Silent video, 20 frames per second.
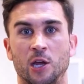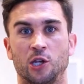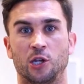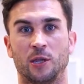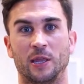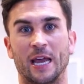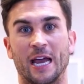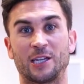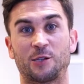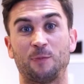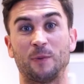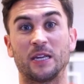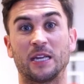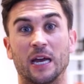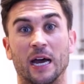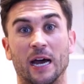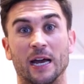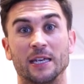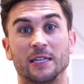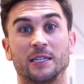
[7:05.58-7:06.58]
And that's
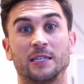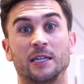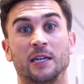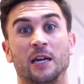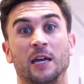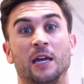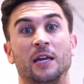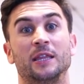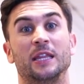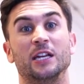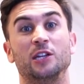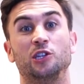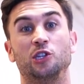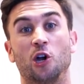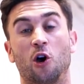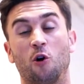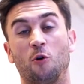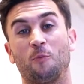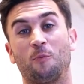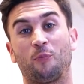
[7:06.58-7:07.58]
because they
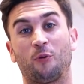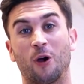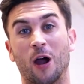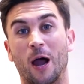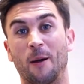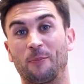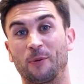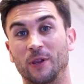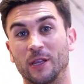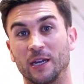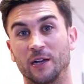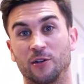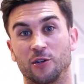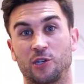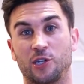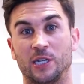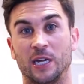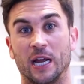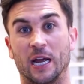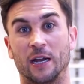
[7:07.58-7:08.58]
don't properly
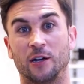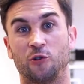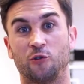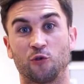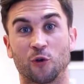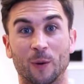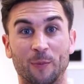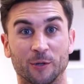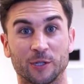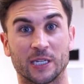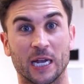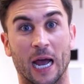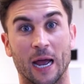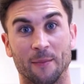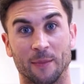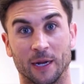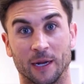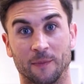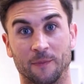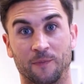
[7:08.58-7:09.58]
understand dribble
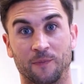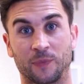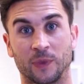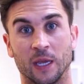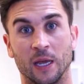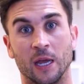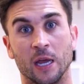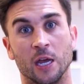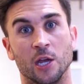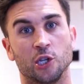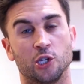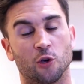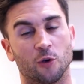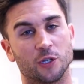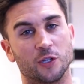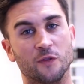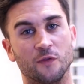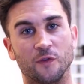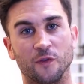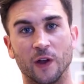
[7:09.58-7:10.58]
timing. So
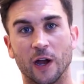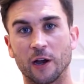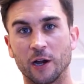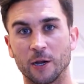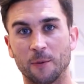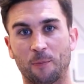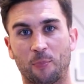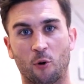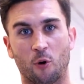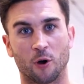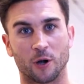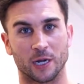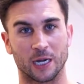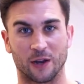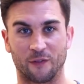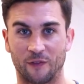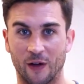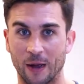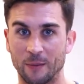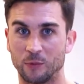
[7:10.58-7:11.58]
it's very important,
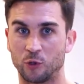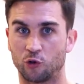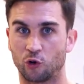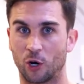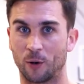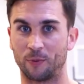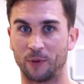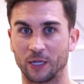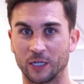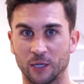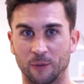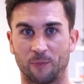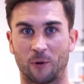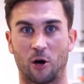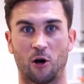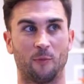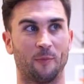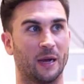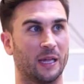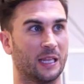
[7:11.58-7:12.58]
if I'm dribbling the
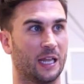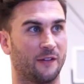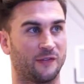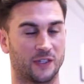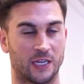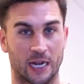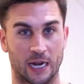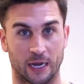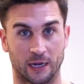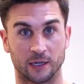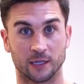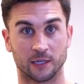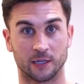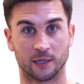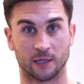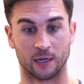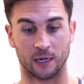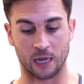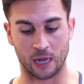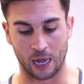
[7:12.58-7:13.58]
ball in my left hand,
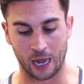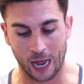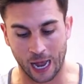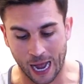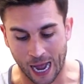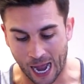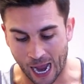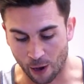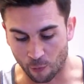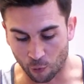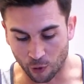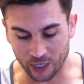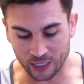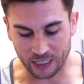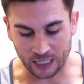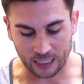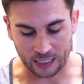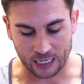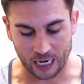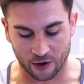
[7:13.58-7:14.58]
I want to
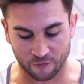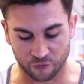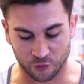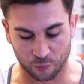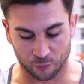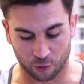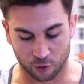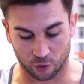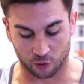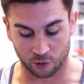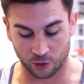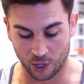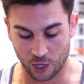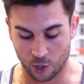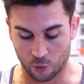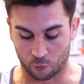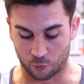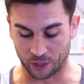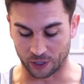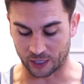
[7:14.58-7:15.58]
get comfortable
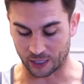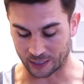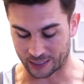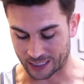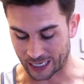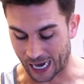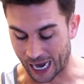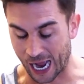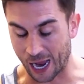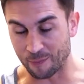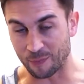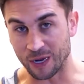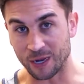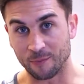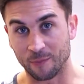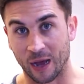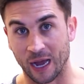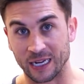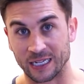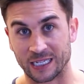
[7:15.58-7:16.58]
with timing
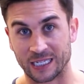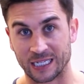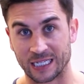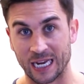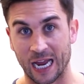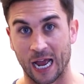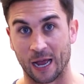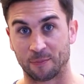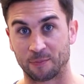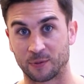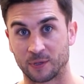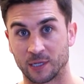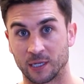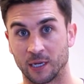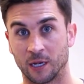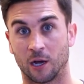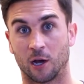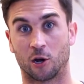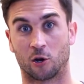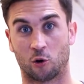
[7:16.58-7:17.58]
my steps
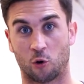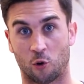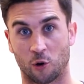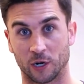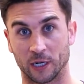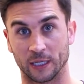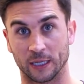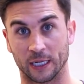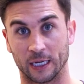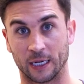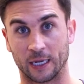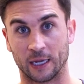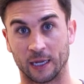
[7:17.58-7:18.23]
accordingly.